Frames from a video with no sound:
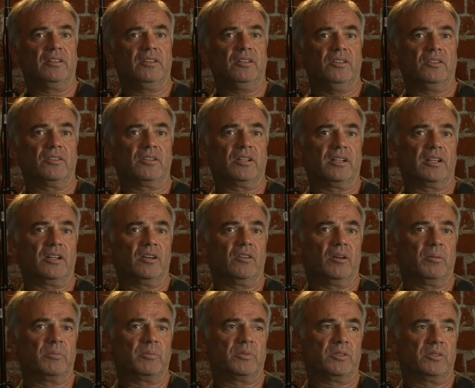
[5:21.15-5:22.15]
You can go
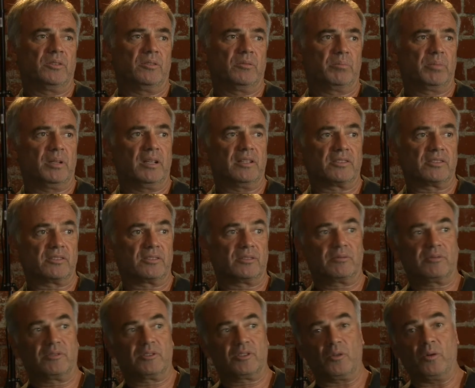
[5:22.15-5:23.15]
up to plus
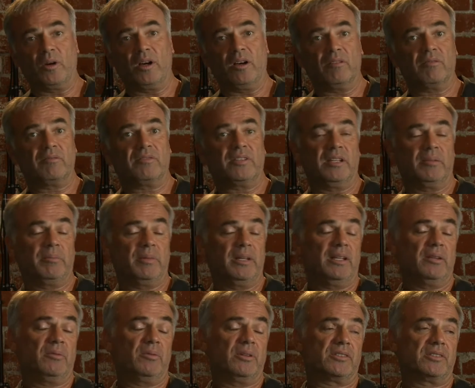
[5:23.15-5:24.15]
12
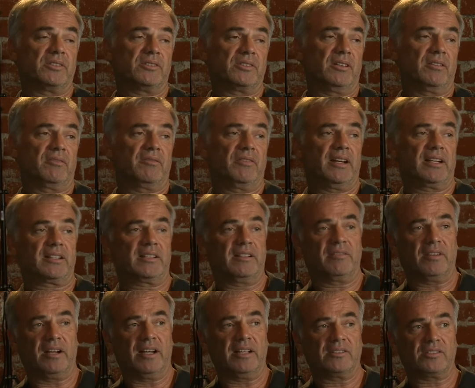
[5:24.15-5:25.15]
dB, which is an
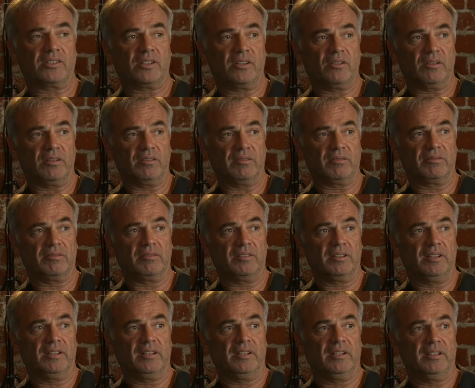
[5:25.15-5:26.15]
effective ISO of
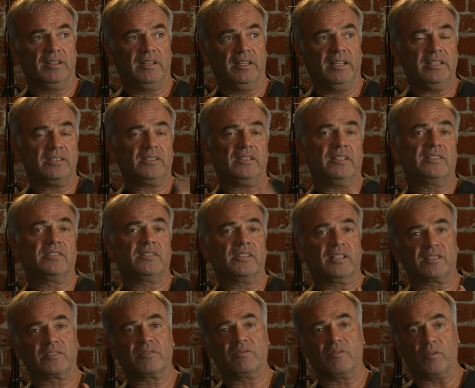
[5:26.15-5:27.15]
easily
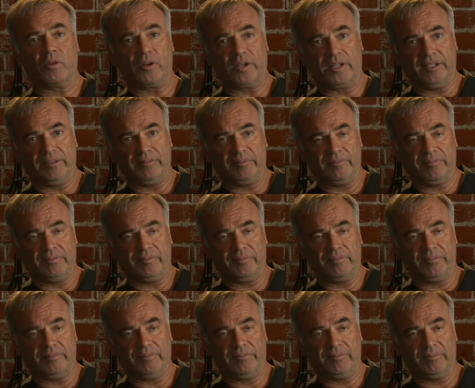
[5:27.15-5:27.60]
640